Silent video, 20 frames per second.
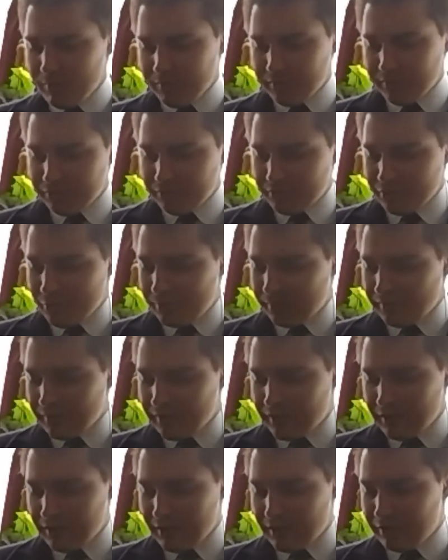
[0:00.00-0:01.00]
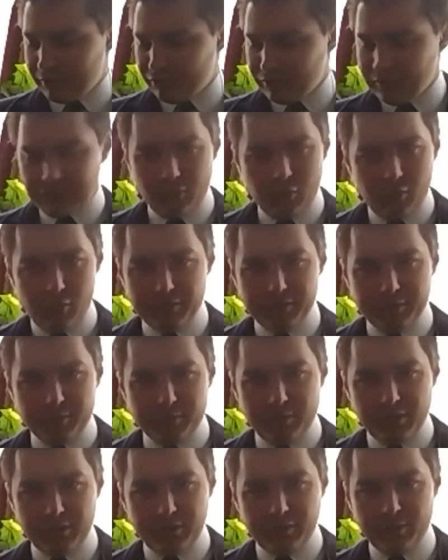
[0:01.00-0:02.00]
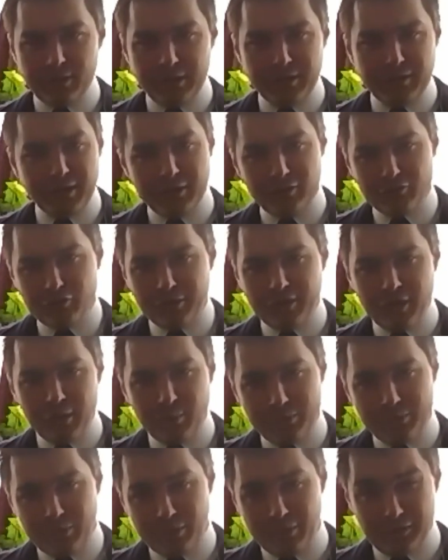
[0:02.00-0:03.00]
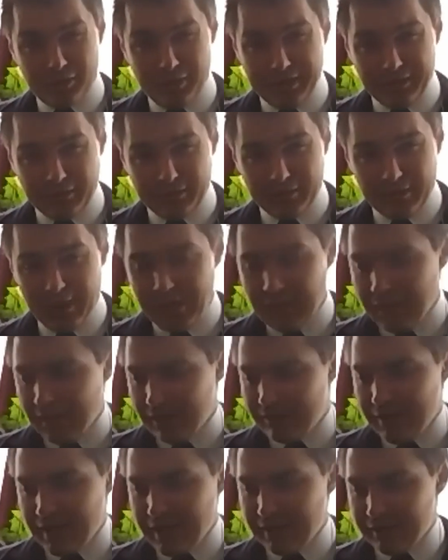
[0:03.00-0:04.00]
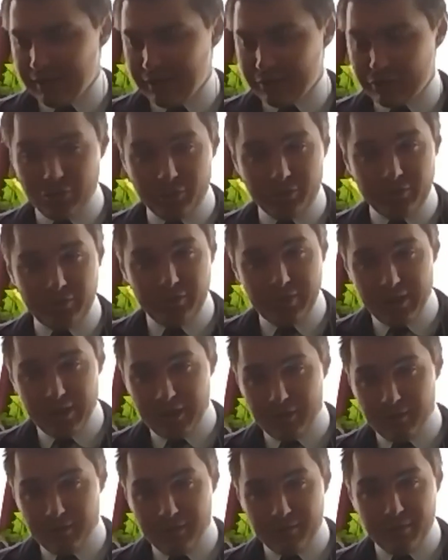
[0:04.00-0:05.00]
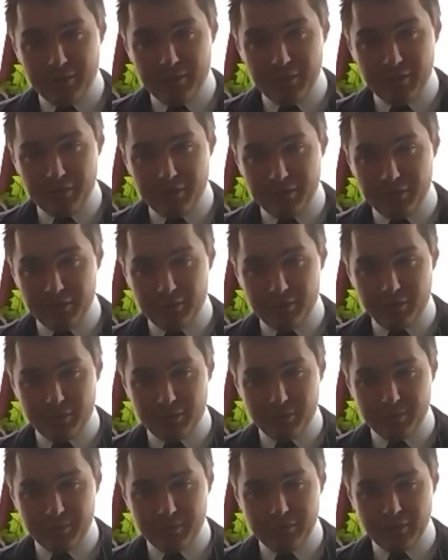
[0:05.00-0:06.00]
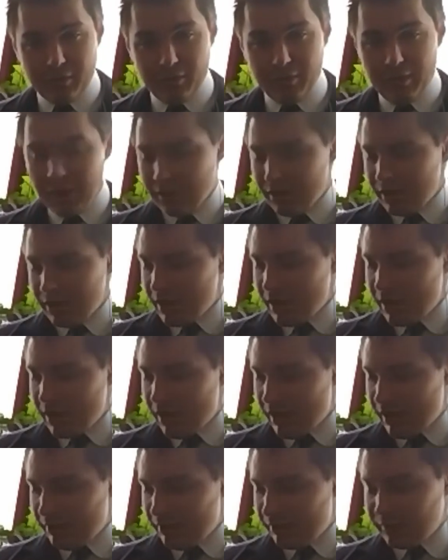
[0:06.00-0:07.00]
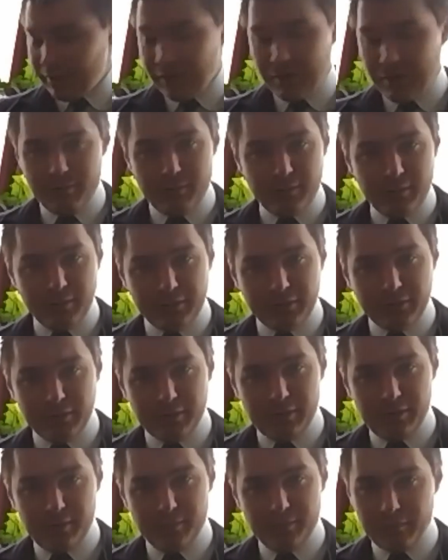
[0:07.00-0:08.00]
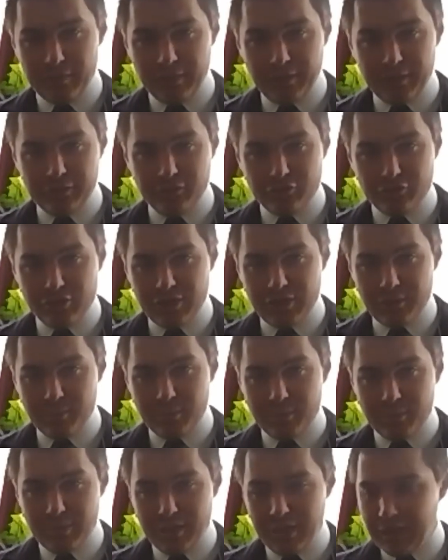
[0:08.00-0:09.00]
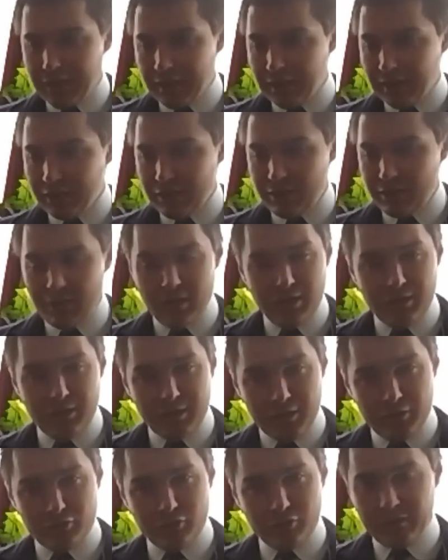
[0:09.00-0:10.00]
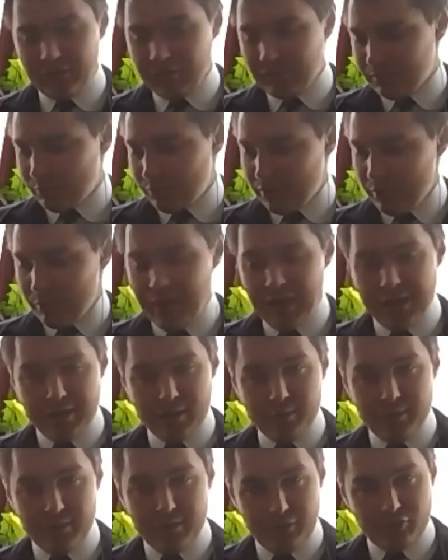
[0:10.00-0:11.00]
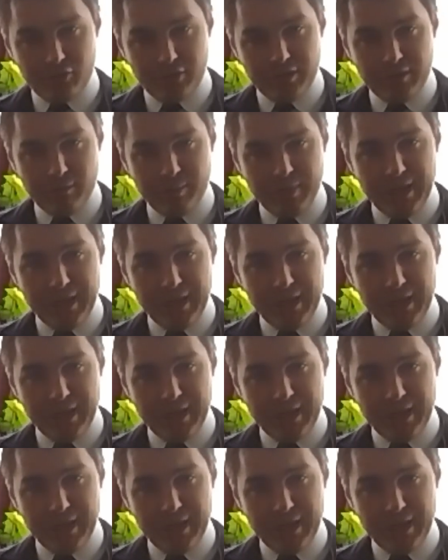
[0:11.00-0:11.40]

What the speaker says: groups, and just whole different parts of the body. They usually come with a little list that shows you kind of everything you could do with them. So very versatile, very cheap, and they usually, when you buy them, you usually have a